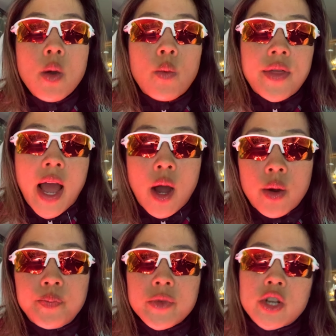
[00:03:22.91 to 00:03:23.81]

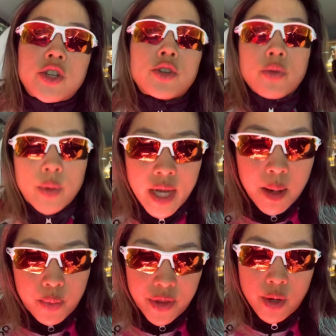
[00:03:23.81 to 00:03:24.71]
without screwing
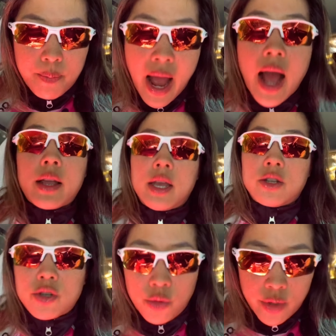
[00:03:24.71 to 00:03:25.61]
up with her back and
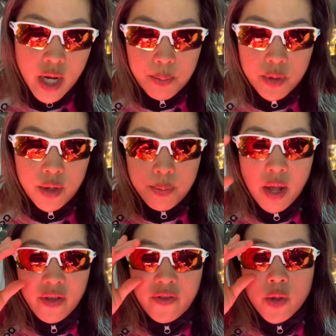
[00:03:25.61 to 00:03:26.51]
screwing up with her
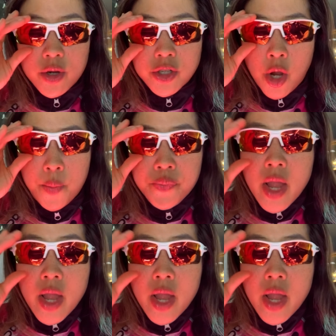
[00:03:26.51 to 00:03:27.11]
pelvic floor. So